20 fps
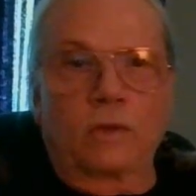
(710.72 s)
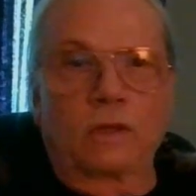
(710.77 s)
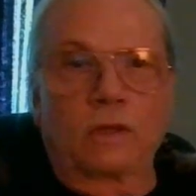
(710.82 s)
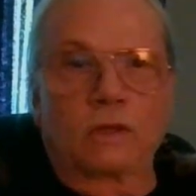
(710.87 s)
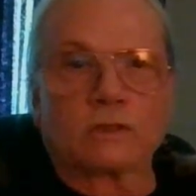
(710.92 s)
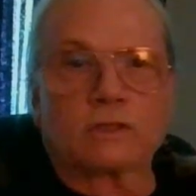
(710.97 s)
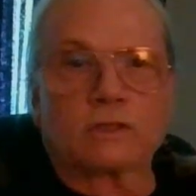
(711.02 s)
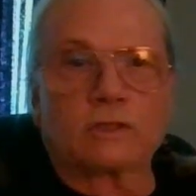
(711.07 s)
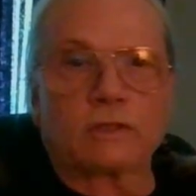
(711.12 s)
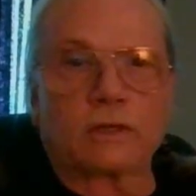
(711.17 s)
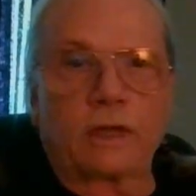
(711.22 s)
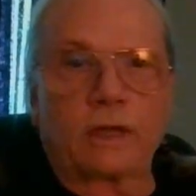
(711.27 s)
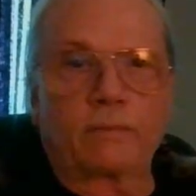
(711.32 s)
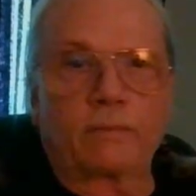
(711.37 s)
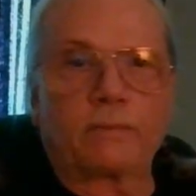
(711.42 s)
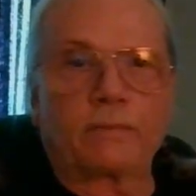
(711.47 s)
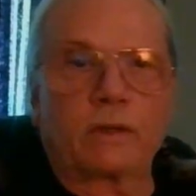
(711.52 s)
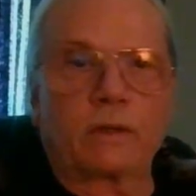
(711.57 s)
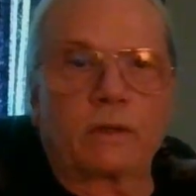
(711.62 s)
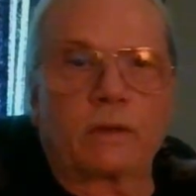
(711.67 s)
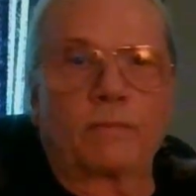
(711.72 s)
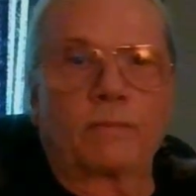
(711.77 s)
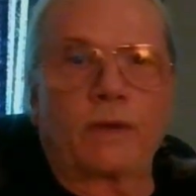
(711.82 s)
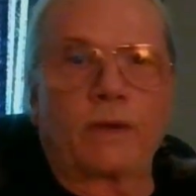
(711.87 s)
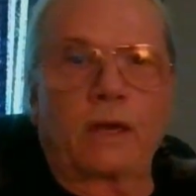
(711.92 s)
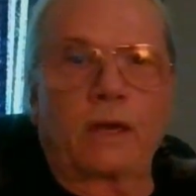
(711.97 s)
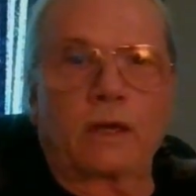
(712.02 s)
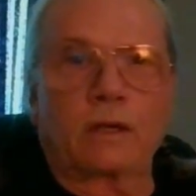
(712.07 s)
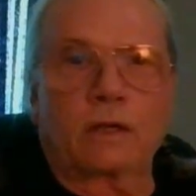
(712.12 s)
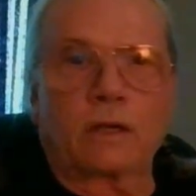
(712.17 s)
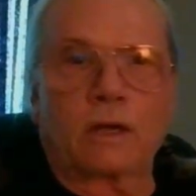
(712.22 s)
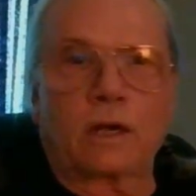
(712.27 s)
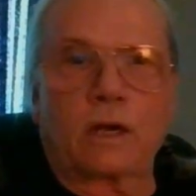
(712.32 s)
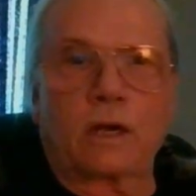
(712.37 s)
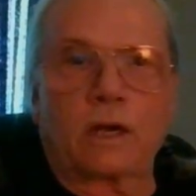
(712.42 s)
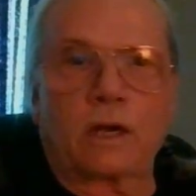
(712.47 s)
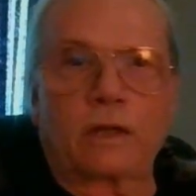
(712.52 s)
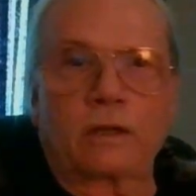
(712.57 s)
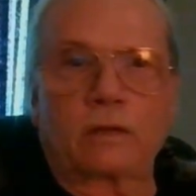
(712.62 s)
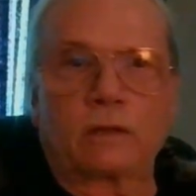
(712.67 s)
enslavement of
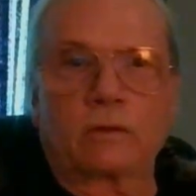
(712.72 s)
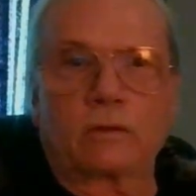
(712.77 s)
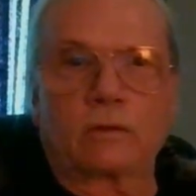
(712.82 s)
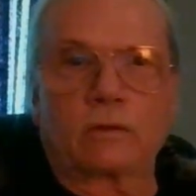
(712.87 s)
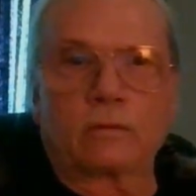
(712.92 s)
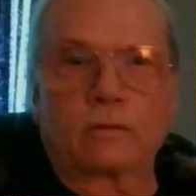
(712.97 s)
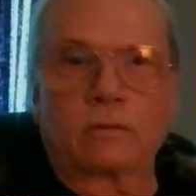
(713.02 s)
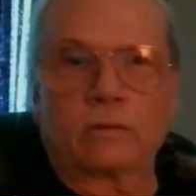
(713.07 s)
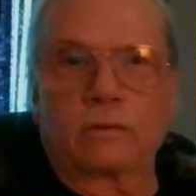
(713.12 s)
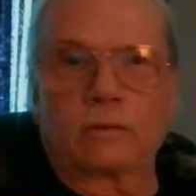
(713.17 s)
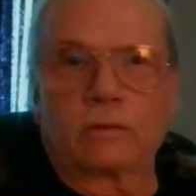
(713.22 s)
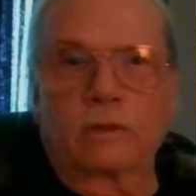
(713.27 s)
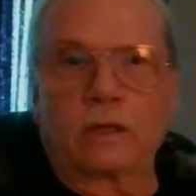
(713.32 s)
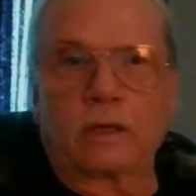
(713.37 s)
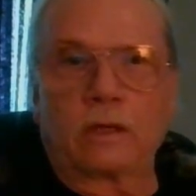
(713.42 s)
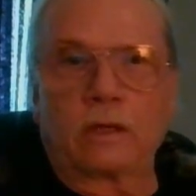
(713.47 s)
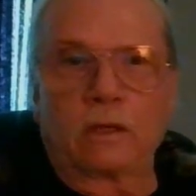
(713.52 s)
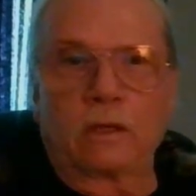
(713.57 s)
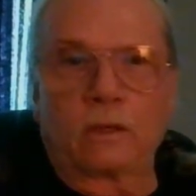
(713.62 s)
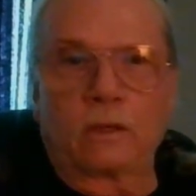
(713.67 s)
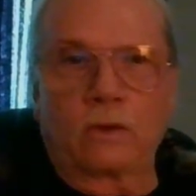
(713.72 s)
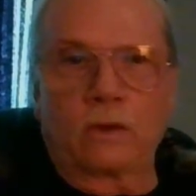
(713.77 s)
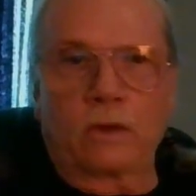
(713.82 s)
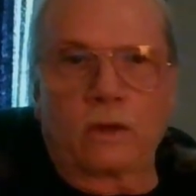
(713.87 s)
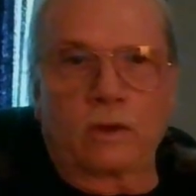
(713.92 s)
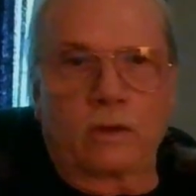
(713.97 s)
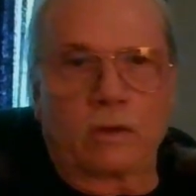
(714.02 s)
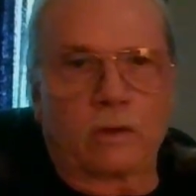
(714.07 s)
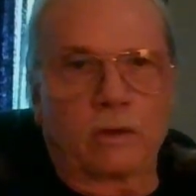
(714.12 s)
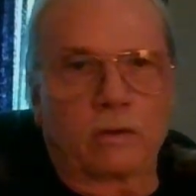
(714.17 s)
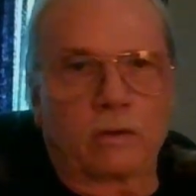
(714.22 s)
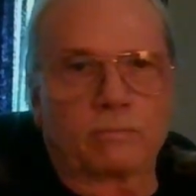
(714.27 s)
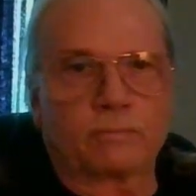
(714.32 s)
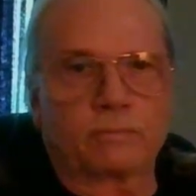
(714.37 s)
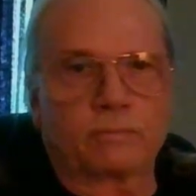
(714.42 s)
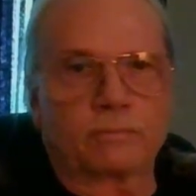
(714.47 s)
mankind through the uh,